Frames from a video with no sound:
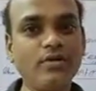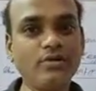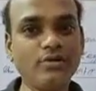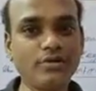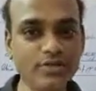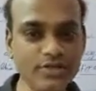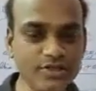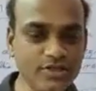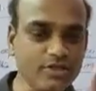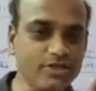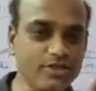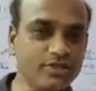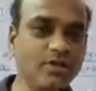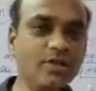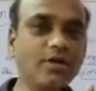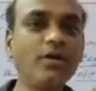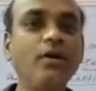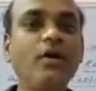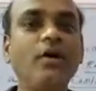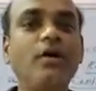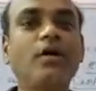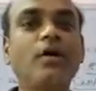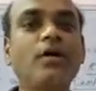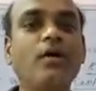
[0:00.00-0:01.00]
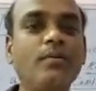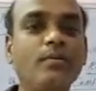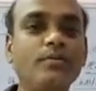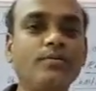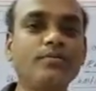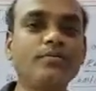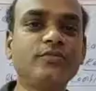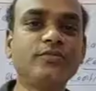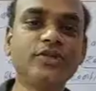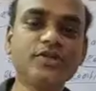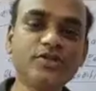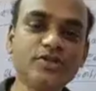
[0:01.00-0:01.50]
This
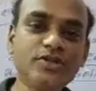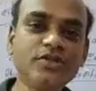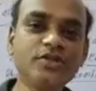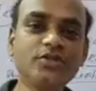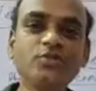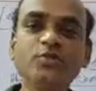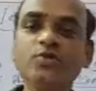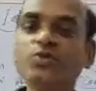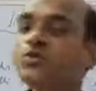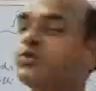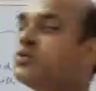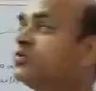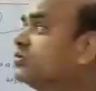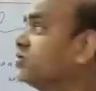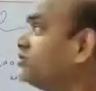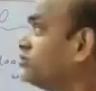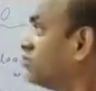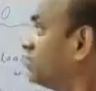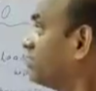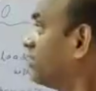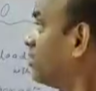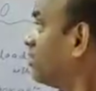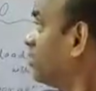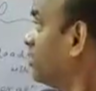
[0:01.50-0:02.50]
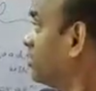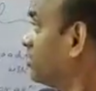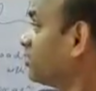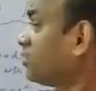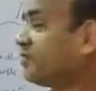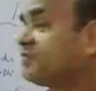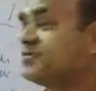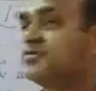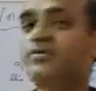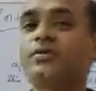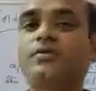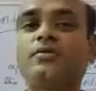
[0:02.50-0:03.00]
is due to the
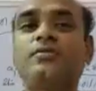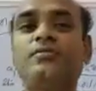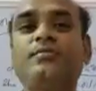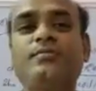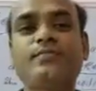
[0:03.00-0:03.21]
interruption.